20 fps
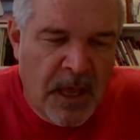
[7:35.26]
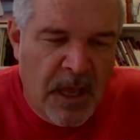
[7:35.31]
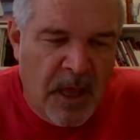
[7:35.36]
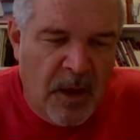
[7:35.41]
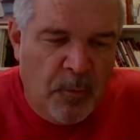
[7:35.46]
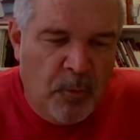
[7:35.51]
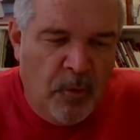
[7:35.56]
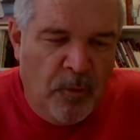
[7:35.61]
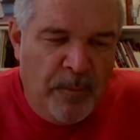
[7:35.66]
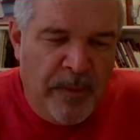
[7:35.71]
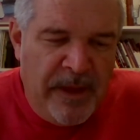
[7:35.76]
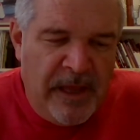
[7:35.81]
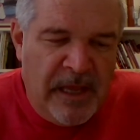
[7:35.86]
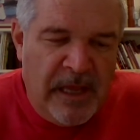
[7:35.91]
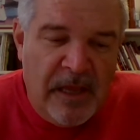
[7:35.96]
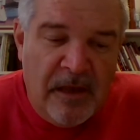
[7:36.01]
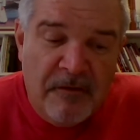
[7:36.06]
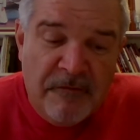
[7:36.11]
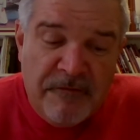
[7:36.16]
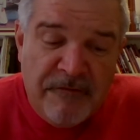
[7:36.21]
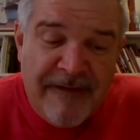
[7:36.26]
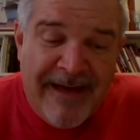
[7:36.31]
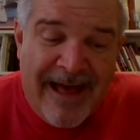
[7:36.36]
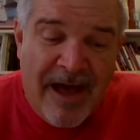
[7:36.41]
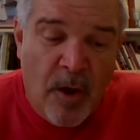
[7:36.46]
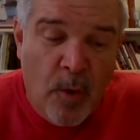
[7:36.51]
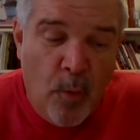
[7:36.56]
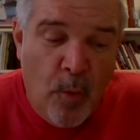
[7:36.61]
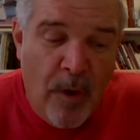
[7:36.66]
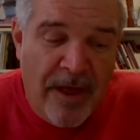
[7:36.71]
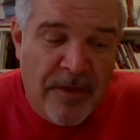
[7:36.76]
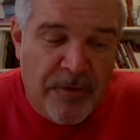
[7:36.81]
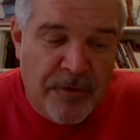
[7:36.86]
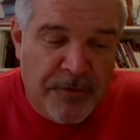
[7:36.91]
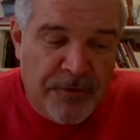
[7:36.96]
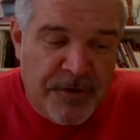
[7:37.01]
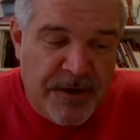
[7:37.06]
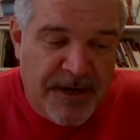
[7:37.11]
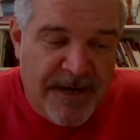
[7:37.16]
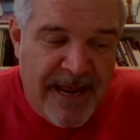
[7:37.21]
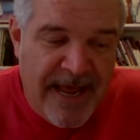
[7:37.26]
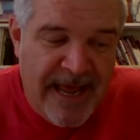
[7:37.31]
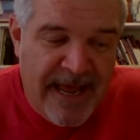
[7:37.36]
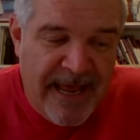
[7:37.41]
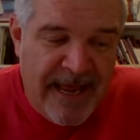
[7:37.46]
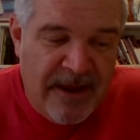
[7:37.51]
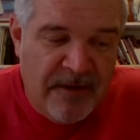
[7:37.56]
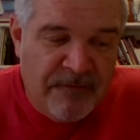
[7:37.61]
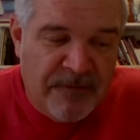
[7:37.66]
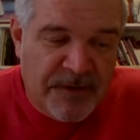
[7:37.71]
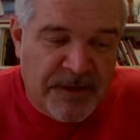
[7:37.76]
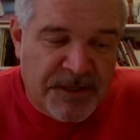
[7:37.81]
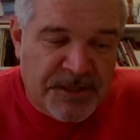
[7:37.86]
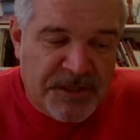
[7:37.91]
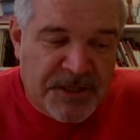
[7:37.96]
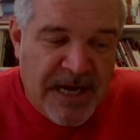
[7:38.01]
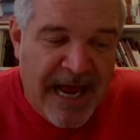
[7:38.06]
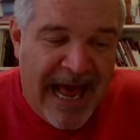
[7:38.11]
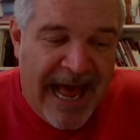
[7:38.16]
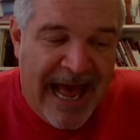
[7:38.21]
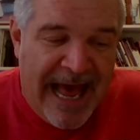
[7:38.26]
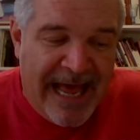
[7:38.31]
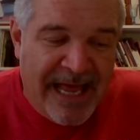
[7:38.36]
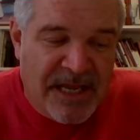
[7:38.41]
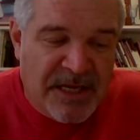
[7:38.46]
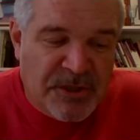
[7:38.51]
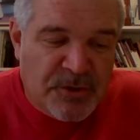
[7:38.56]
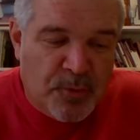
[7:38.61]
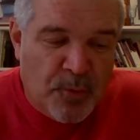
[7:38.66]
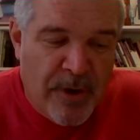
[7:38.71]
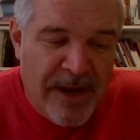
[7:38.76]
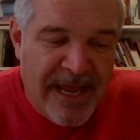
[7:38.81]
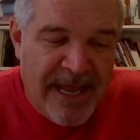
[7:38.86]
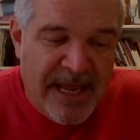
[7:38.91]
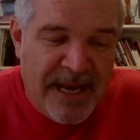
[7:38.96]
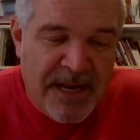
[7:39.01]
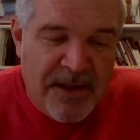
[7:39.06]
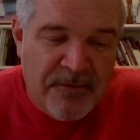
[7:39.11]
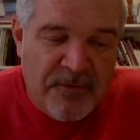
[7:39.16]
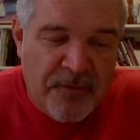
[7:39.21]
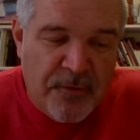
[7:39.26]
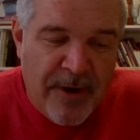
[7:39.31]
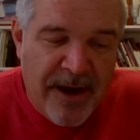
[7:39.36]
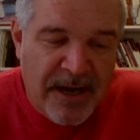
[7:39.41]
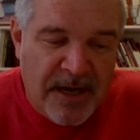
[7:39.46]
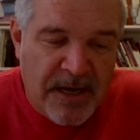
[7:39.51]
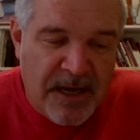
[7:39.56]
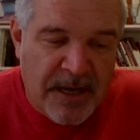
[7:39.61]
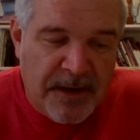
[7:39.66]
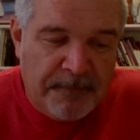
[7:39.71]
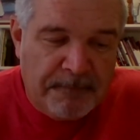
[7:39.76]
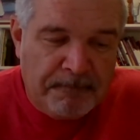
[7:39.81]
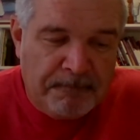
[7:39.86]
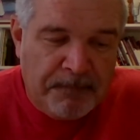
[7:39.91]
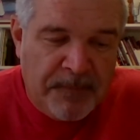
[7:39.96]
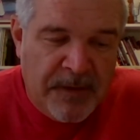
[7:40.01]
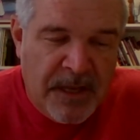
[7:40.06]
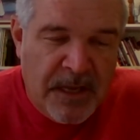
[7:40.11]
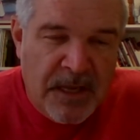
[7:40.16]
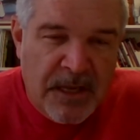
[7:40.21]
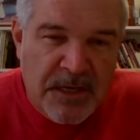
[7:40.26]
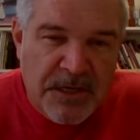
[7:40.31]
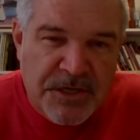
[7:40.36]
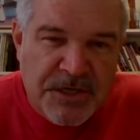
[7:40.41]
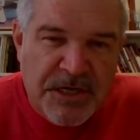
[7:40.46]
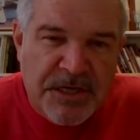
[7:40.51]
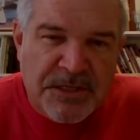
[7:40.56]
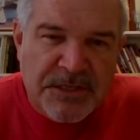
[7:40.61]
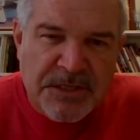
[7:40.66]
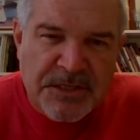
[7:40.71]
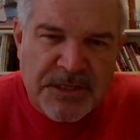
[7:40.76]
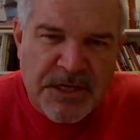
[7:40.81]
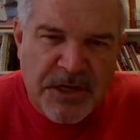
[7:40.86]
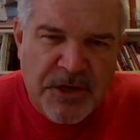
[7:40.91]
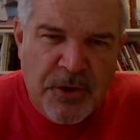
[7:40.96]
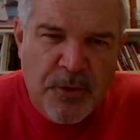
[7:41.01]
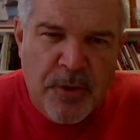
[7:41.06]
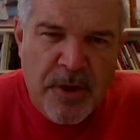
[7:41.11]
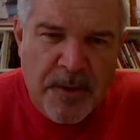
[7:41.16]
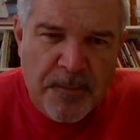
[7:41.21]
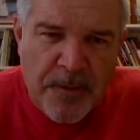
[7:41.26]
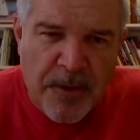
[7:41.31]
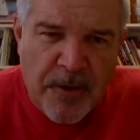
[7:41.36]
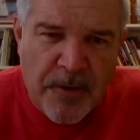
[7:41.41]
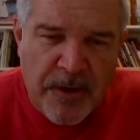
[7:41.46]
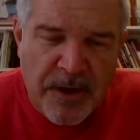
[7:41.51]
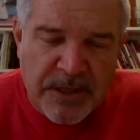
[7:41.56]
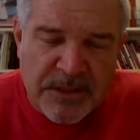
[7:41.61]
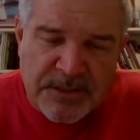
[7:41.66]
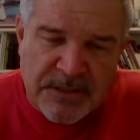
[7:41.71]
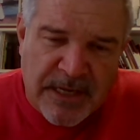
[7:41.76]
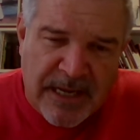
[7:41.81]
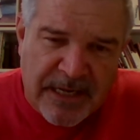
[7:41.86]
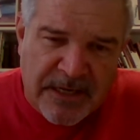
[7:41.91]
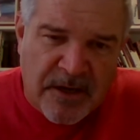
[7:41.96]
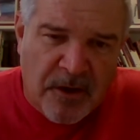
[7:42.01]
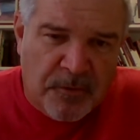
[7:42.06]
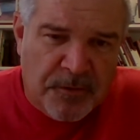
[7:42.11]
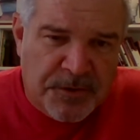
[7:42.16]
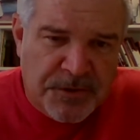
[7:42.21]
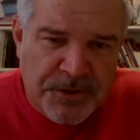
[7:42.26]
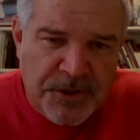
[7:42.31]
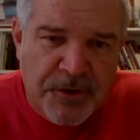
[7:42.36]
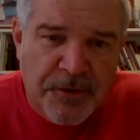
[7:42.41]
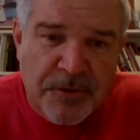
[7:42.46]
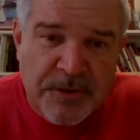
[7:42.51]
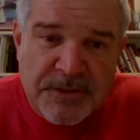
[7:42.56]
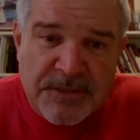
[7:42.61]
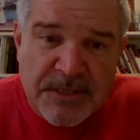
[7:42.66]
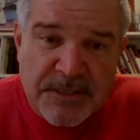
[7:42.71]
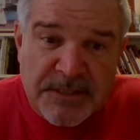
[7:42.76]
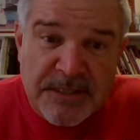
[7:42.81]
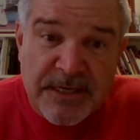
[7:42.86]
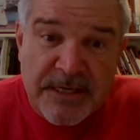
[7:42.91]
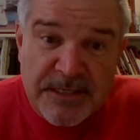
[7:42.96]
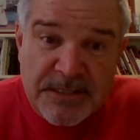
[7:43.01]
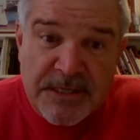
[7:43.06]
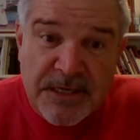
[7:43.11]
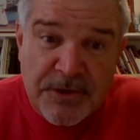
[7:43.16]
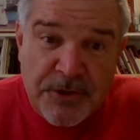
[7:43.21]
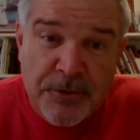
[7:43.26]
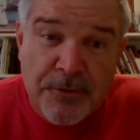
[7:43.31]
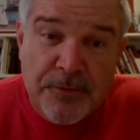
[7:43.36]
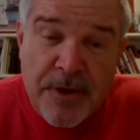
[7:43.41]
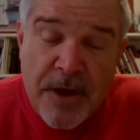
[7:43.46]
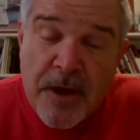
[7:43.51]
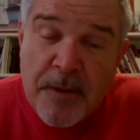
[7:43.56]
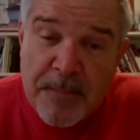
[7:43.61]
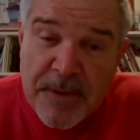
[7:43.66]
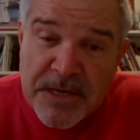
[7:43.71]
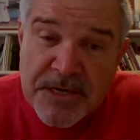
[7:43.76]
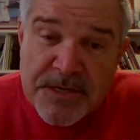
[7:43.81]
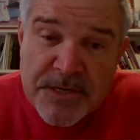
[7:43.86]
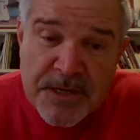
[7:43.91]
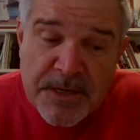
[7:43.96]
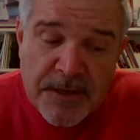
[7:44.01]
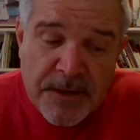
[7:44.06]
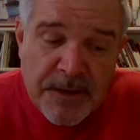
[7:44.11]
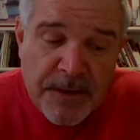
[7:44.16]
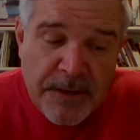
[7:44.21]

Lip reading: "It will be foul weather today, for the sky is red and threatening." Jesus said, "You hypocrites." I told the students, I said, he said, "You dummies.